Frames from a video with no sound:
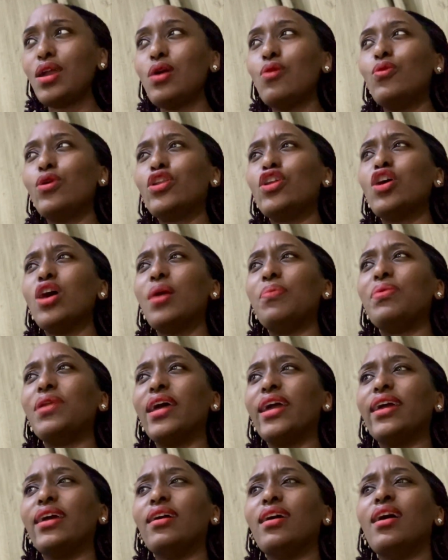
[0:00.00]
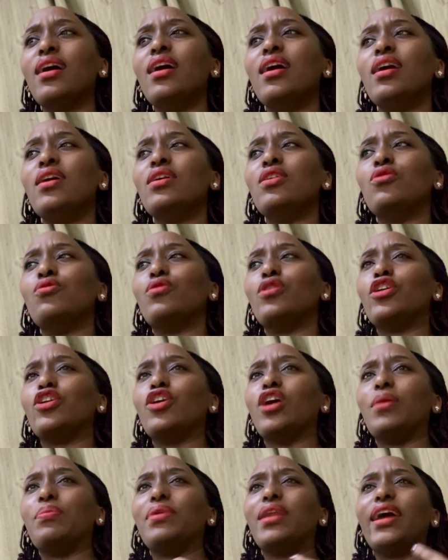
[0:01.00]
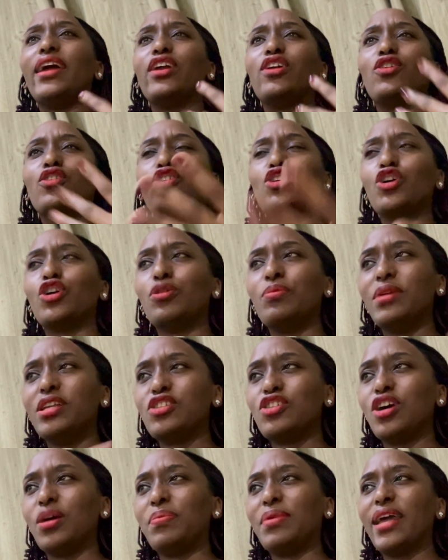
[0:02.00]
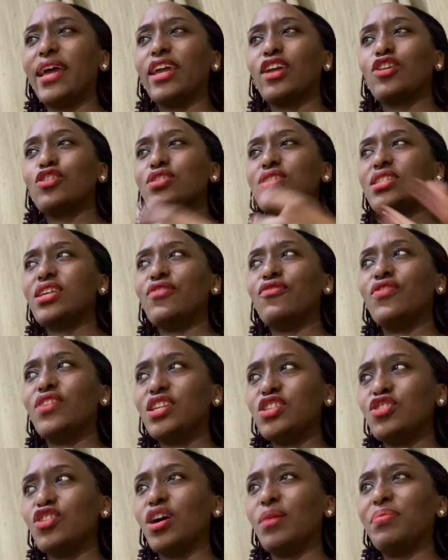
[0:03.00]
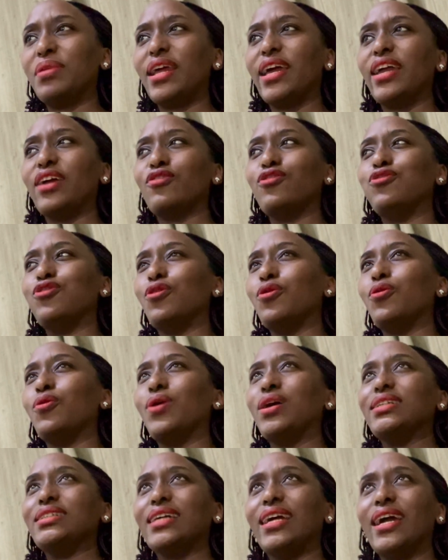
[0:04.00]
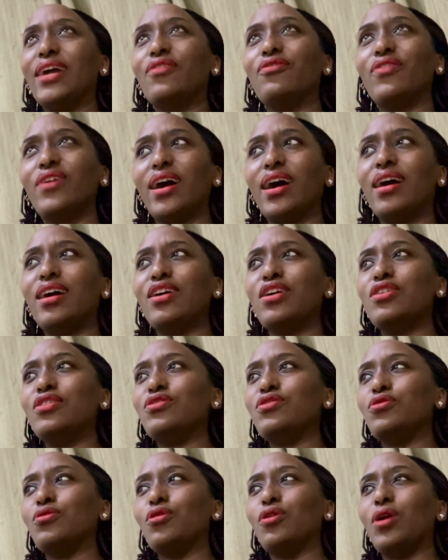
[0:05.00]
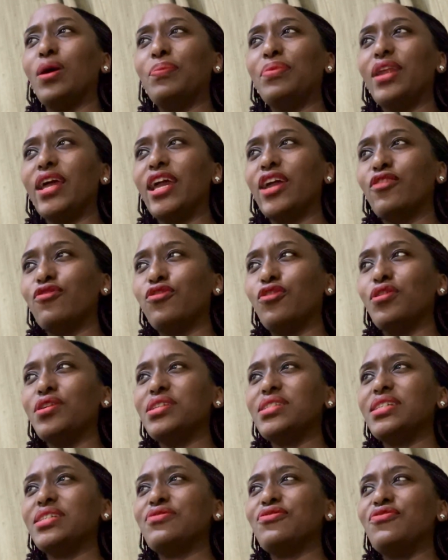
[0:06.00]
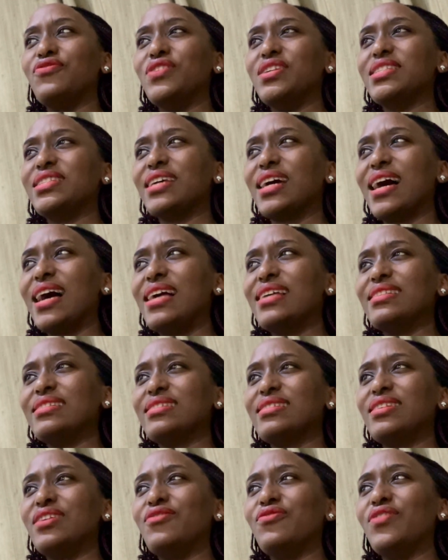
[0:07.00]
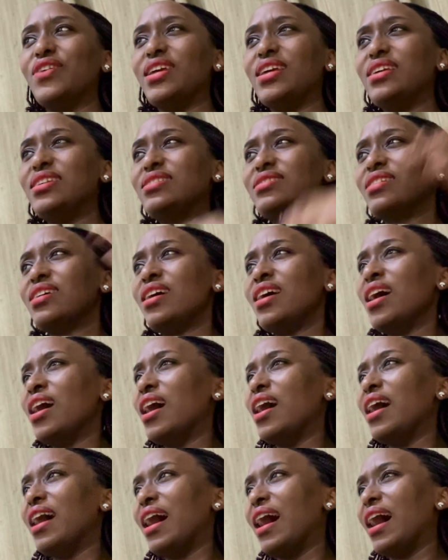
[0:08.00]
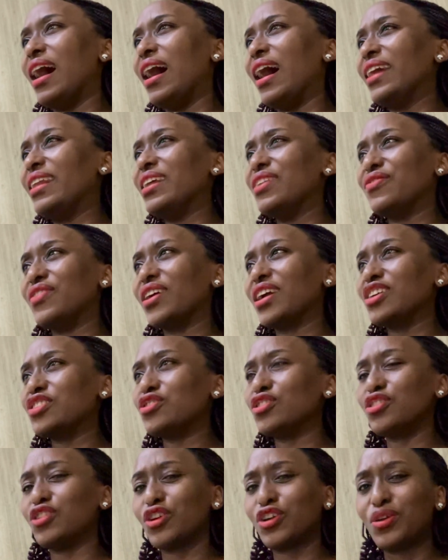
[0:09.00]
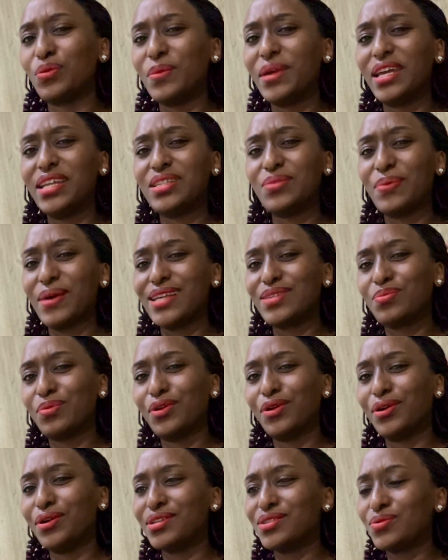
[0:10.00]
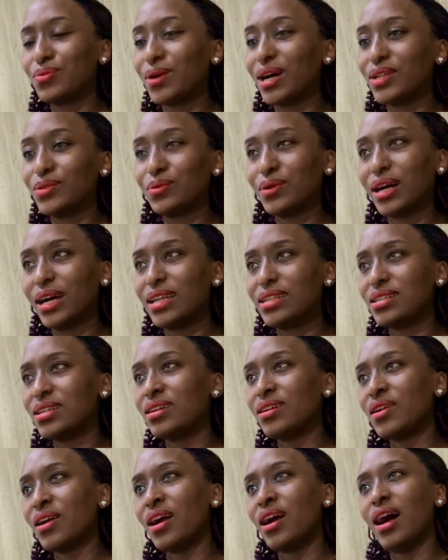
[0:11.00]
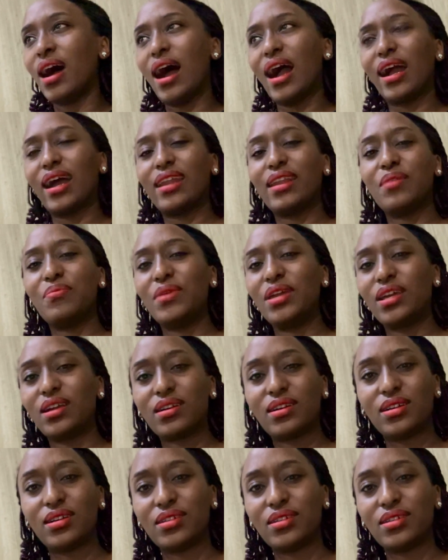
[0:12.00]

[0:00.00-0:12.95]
When you're applying your documents, you're applying your CVs, you're applying for whatever you're applying for. Is it visas, CVs, identification documents, passports, what, academic